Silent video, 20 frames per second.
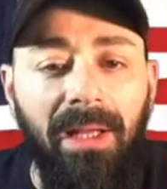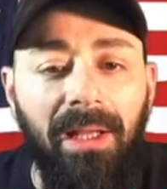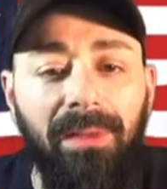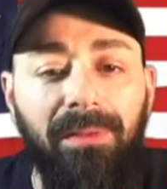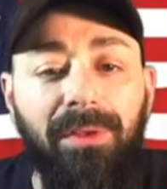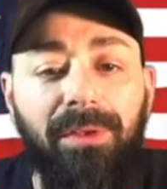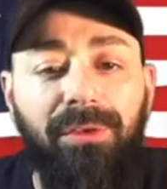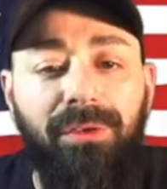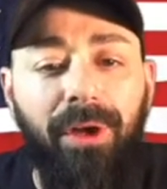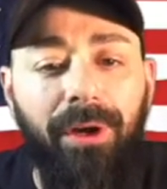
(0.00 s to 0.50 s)

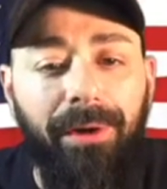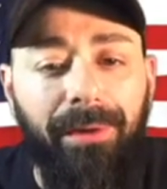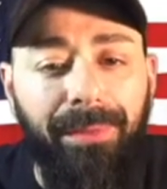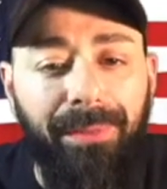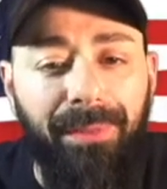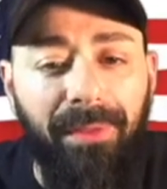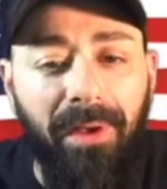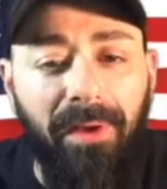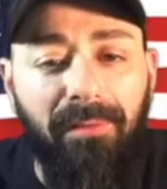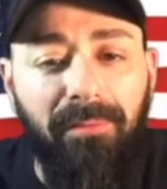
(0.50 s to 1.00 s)
The
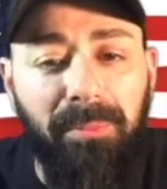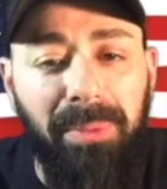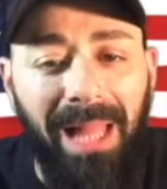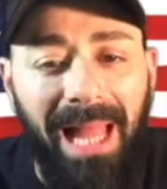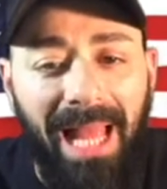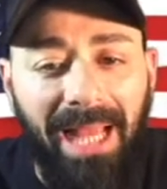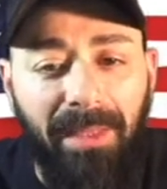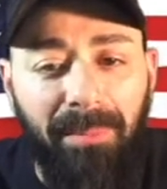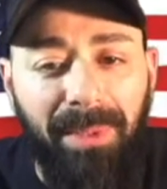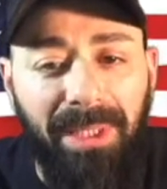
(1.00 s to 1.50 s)
dearth of
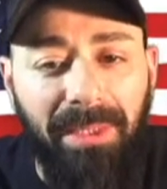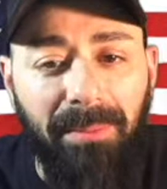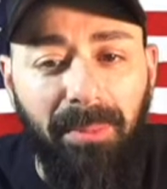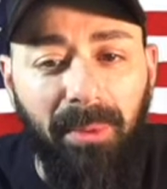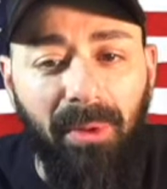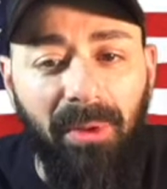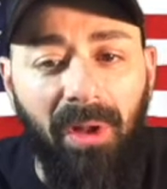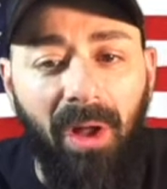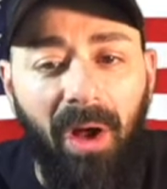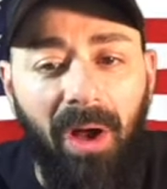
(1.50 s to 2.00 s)
black
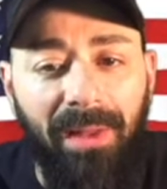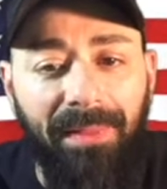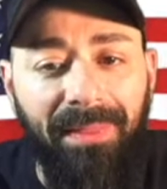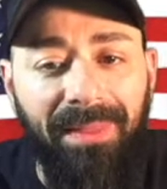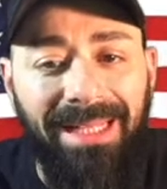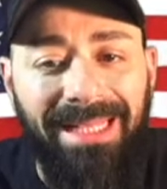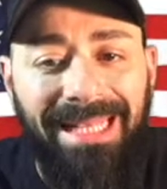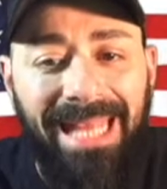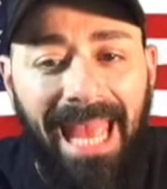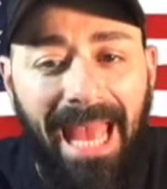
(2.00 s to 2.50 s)
people on
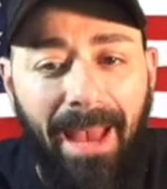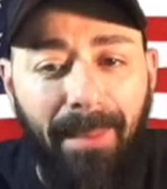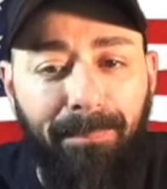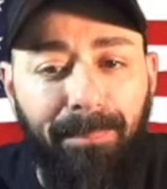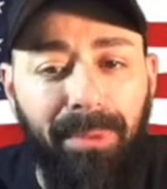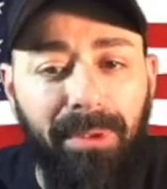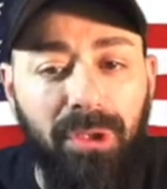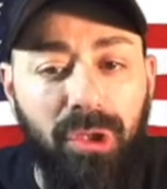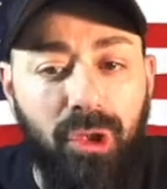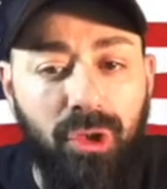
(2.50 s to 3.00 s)
the
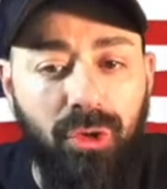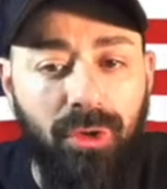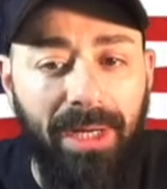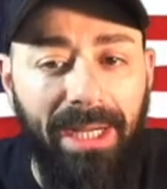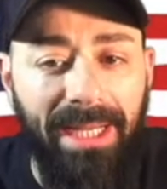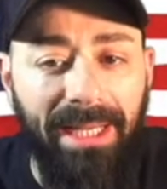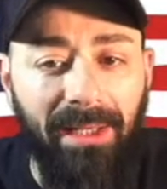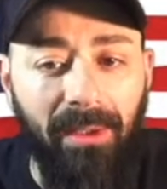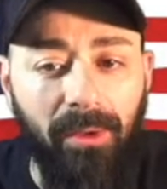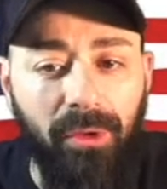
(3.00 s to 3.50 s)
Gap
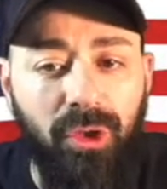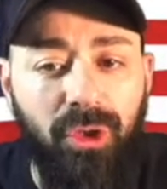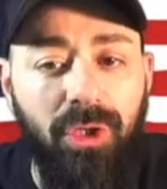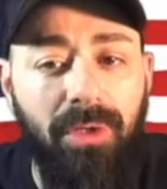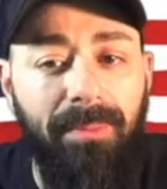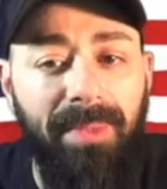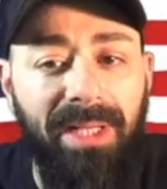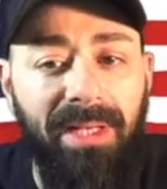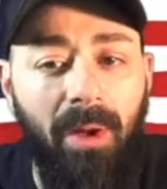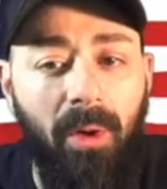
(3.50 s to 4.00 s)
Trail should
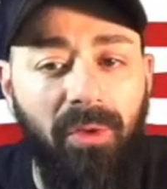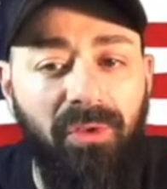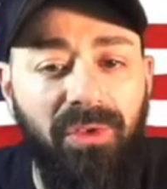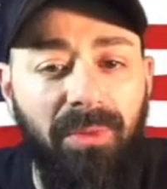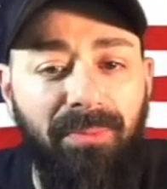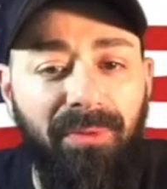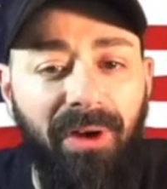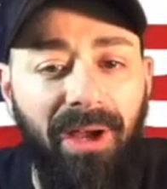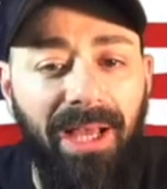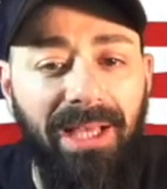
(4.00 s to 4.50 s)
be no
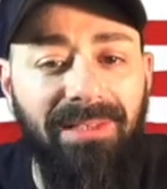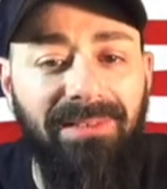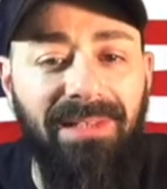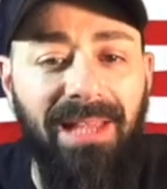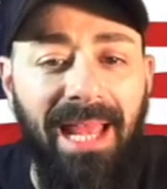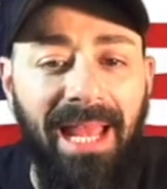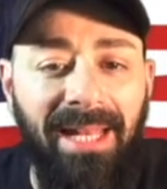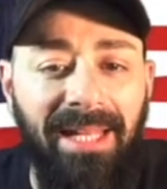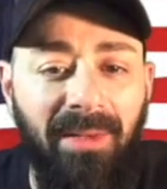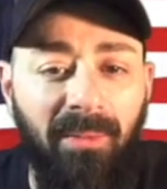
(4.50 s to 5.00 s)
surprise
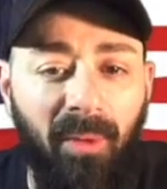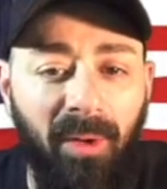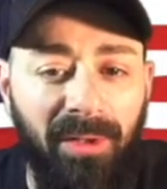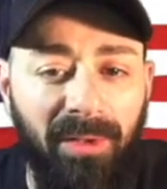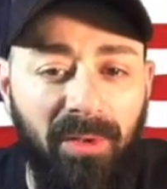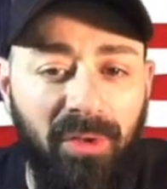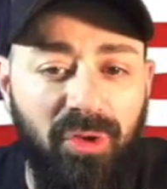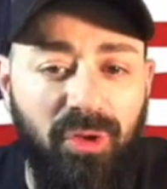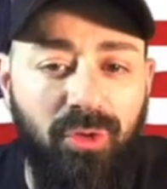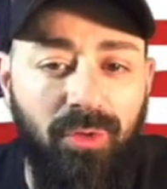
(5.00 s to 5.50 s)
to anyone
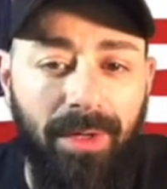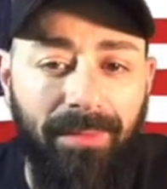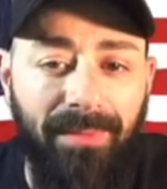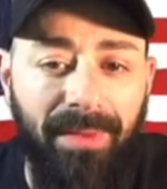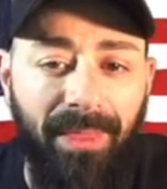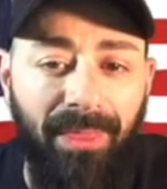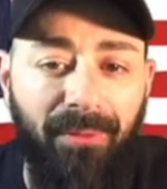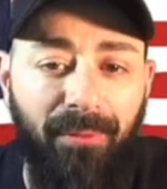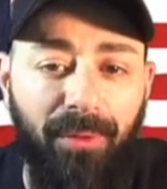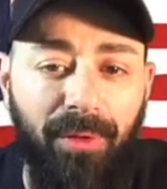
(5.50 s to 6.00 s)
who's
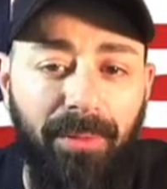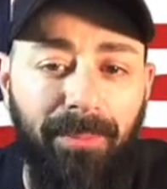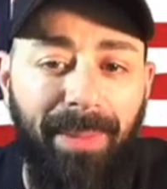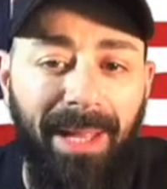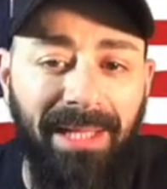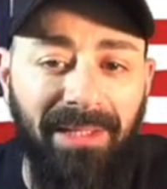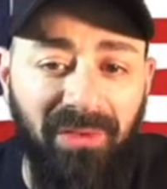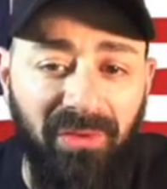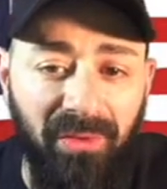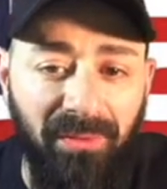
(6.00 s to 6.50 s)
driven through
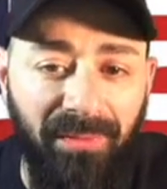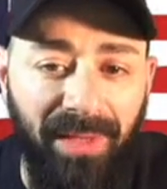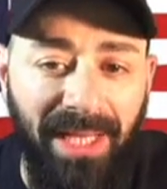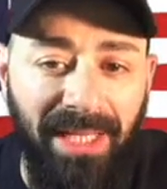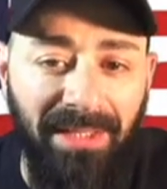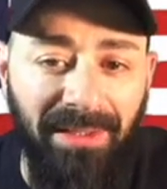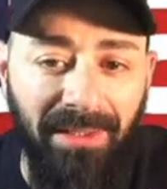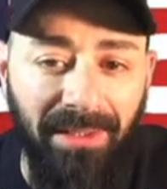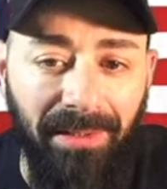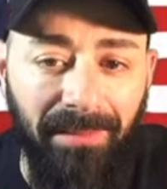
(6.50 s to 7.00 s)

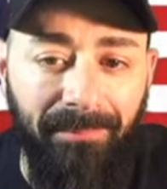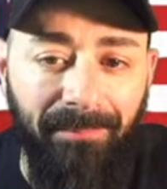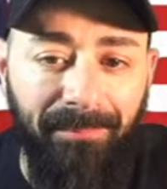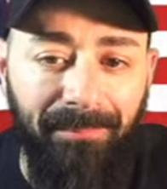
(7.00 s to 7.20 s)
Pennsylvania.